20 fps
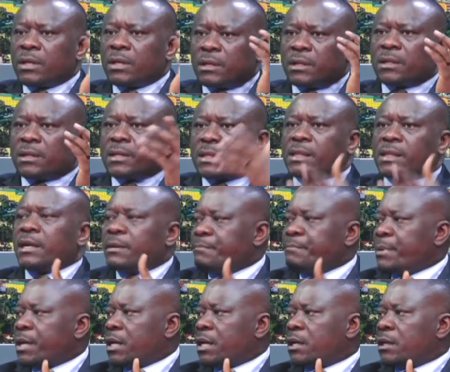a
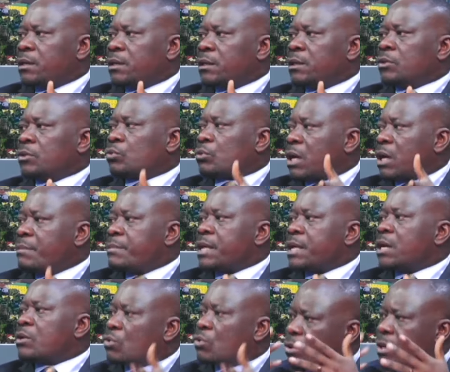Sempara to come here and
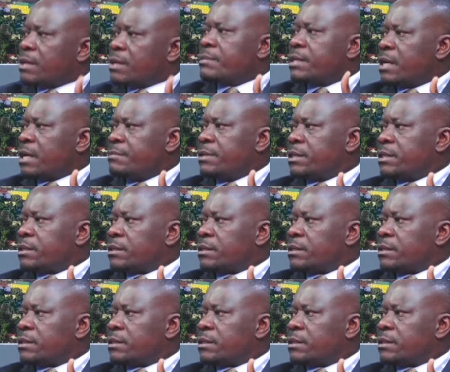call them dummies. No.